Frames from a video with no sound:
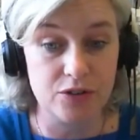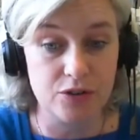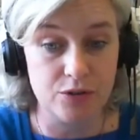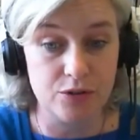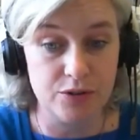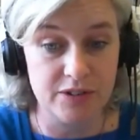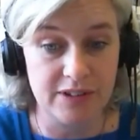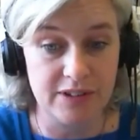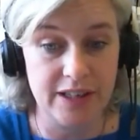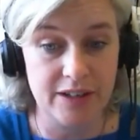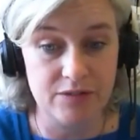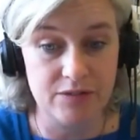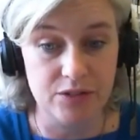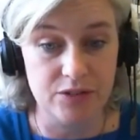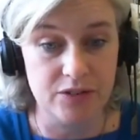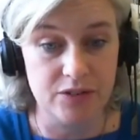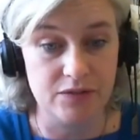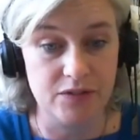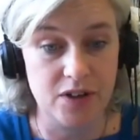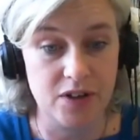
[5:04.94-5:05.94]
across
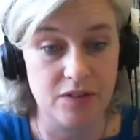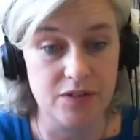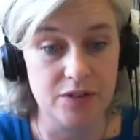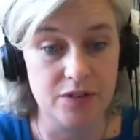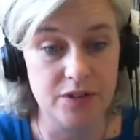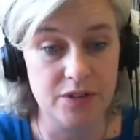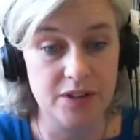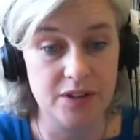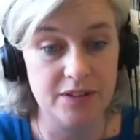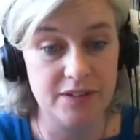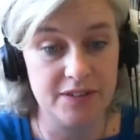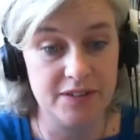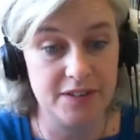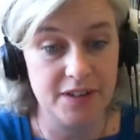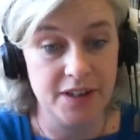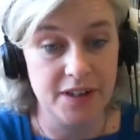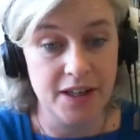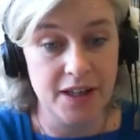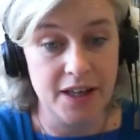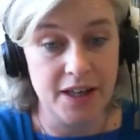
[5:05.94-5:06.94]
levels of governance,
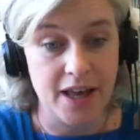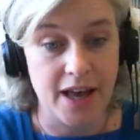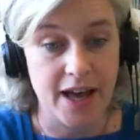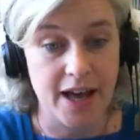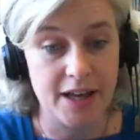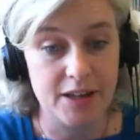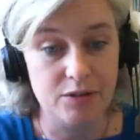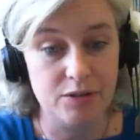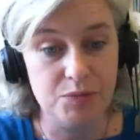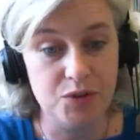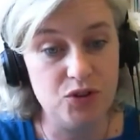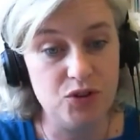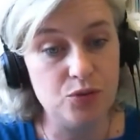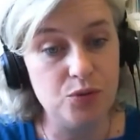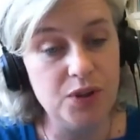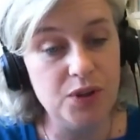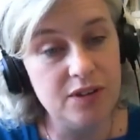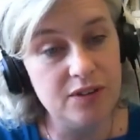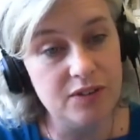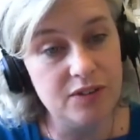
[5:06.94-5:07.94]
and
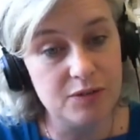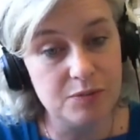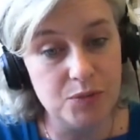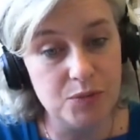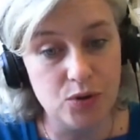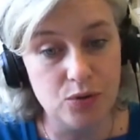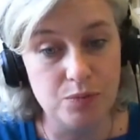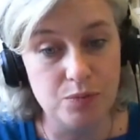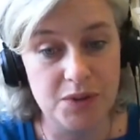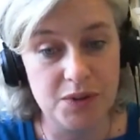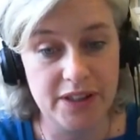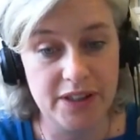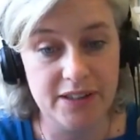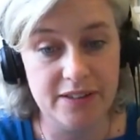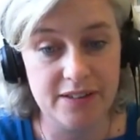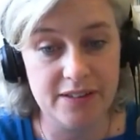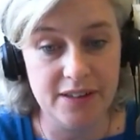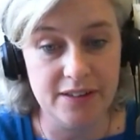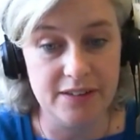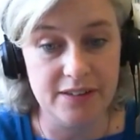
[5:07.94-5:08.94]
between small
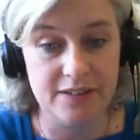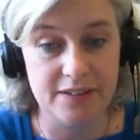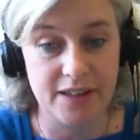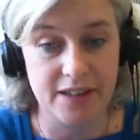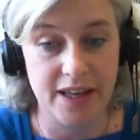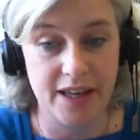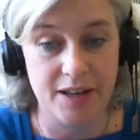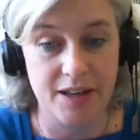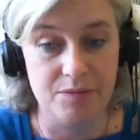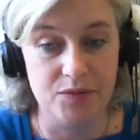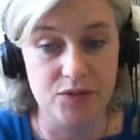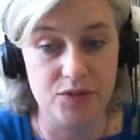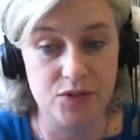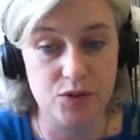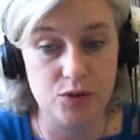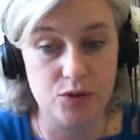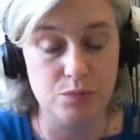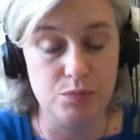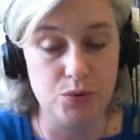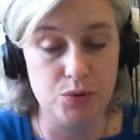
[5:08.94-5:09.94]
places um,
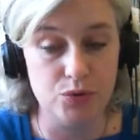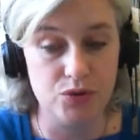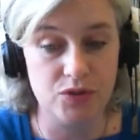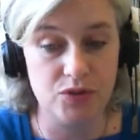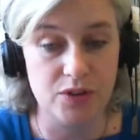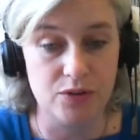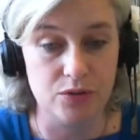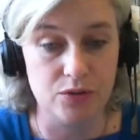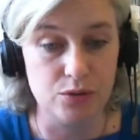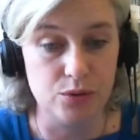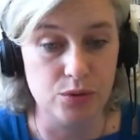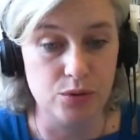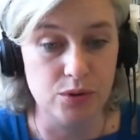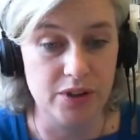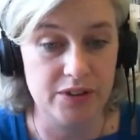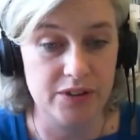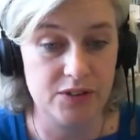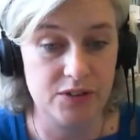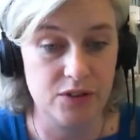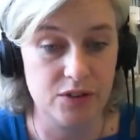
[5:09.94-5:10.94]
to boost their role
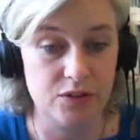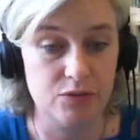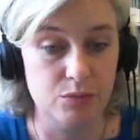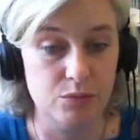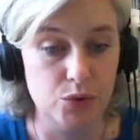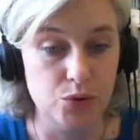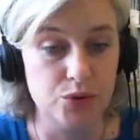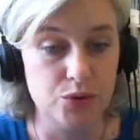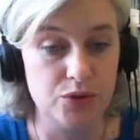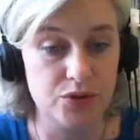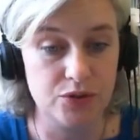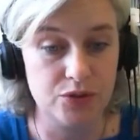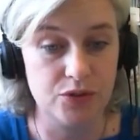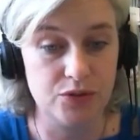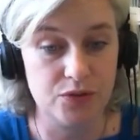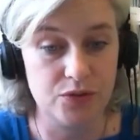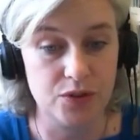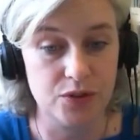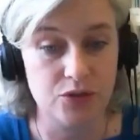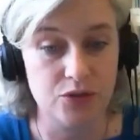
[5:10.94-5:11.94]
as sort of motors
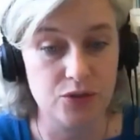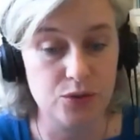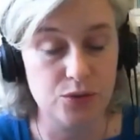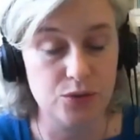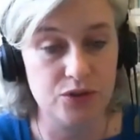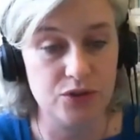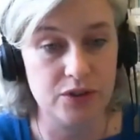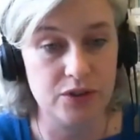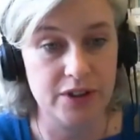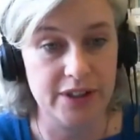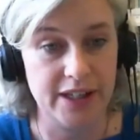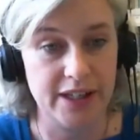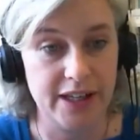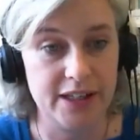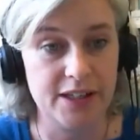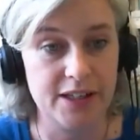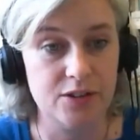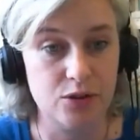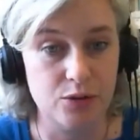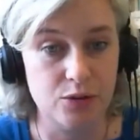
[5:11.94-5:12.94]
for social and
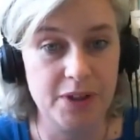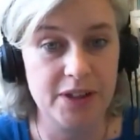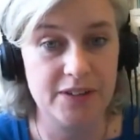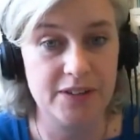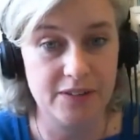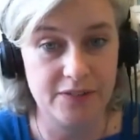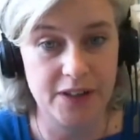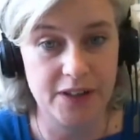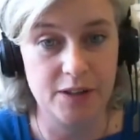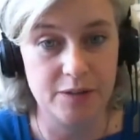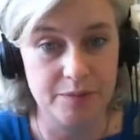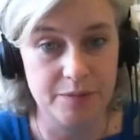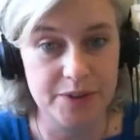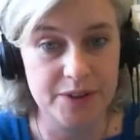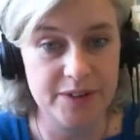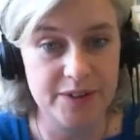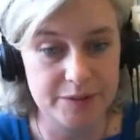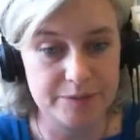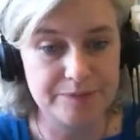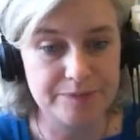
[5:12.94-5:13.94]
economic
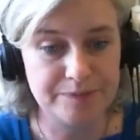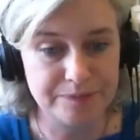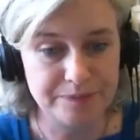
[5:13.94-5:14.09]
development.